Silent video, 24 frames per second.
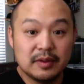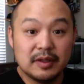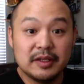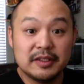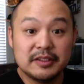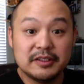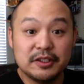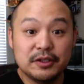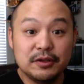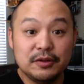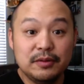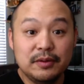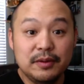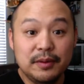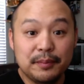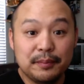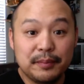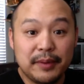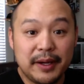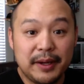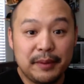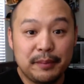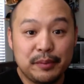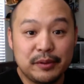So
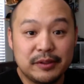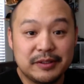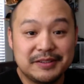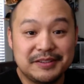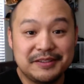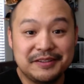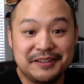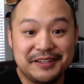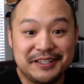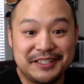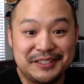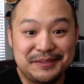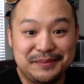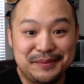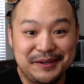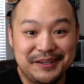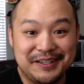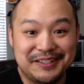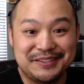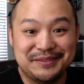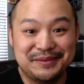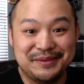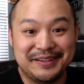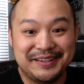my personal
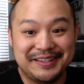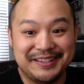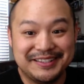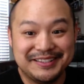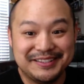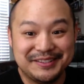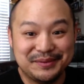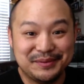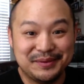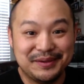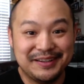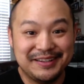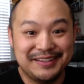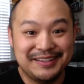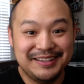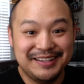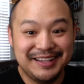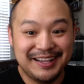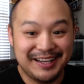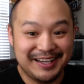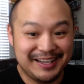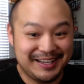experience with this one,